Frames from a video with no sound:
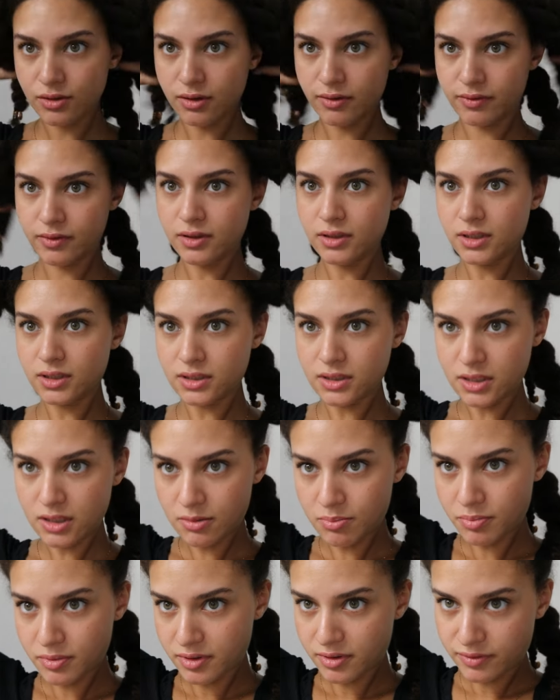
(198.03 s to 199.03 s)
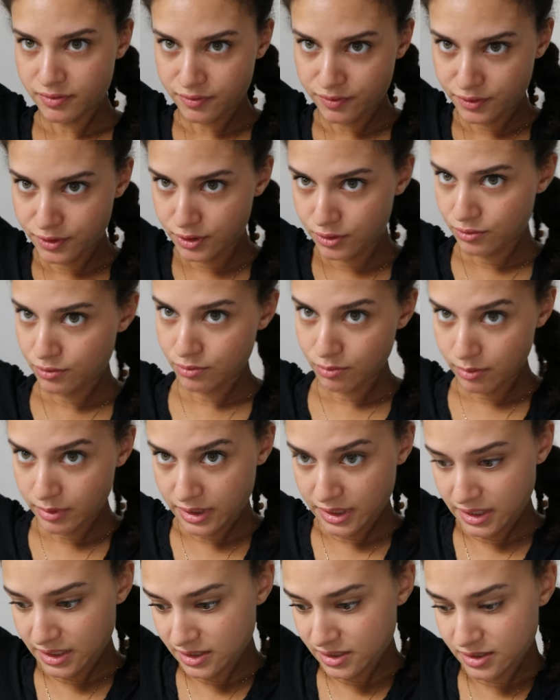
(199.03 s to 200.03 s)
I've looked up a few
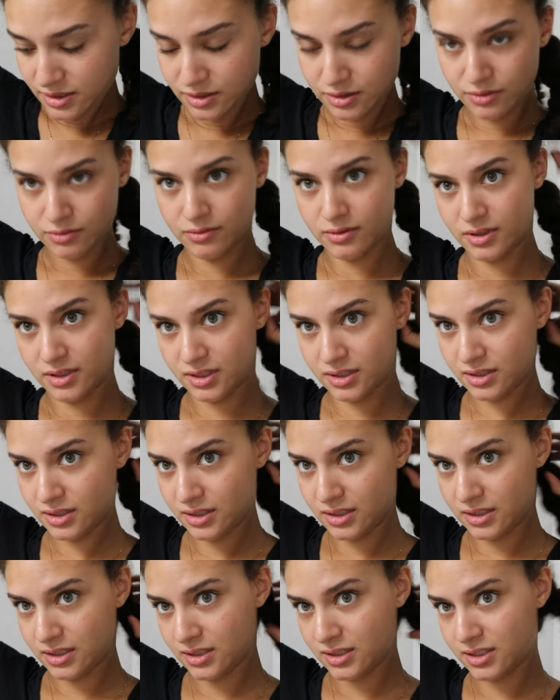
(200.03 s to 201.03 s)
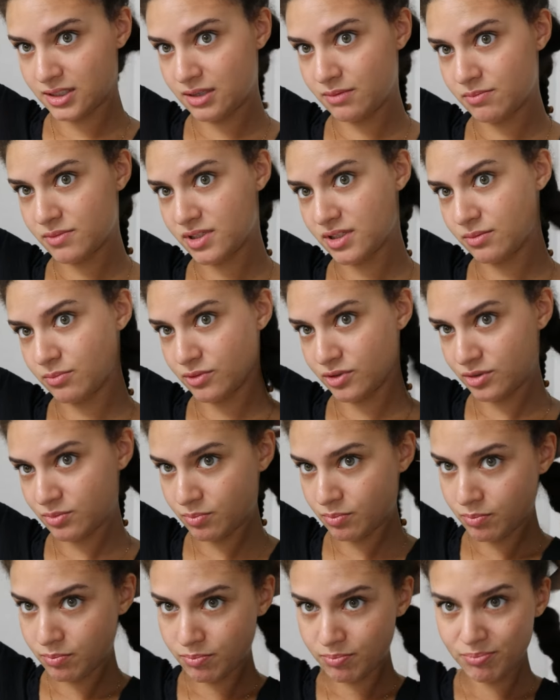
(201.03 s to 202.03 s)
ways to do this, and it seems the most
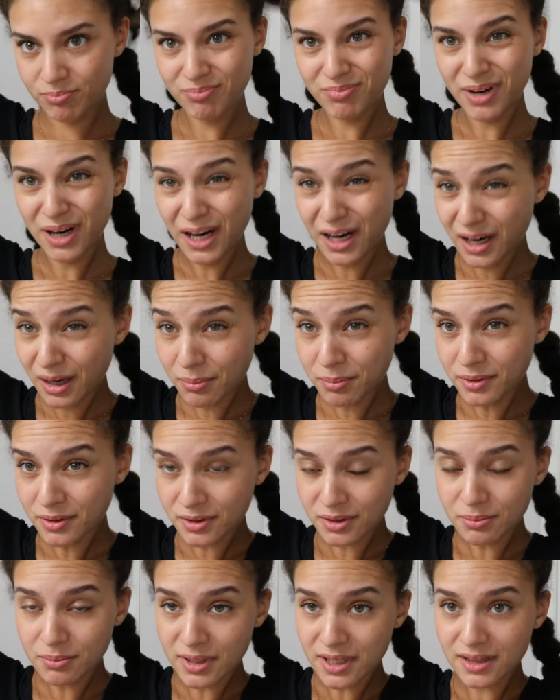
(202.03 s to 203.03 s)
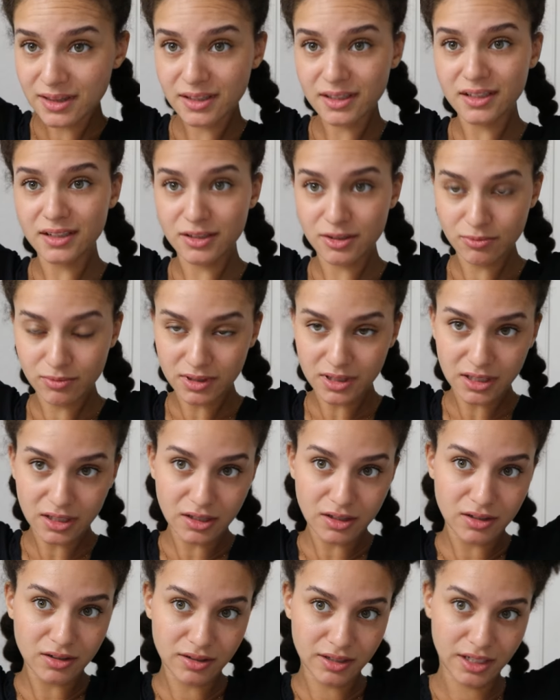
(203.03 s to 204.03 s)
popular method is what they
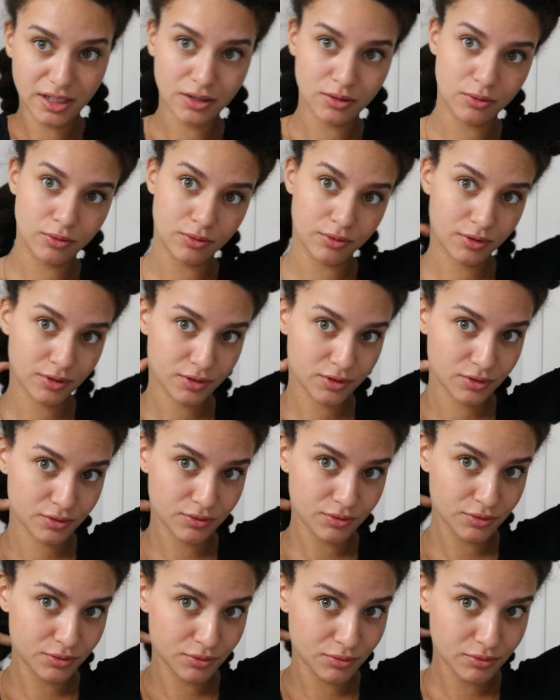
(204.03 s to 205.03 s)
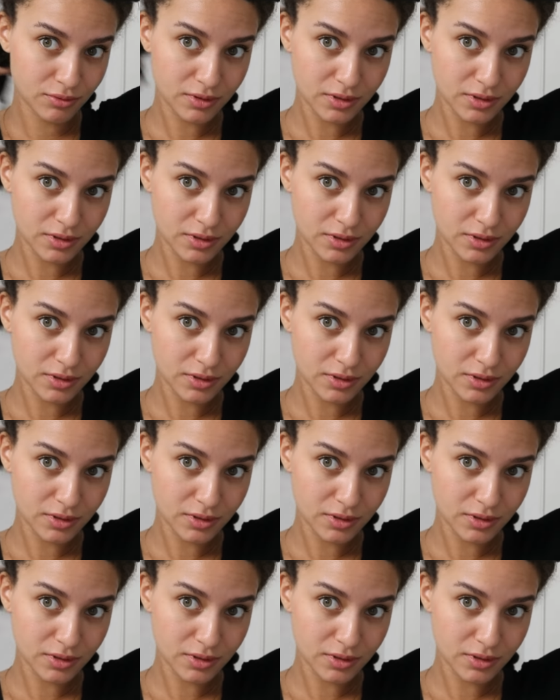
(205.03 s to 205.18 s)
call a corkscrew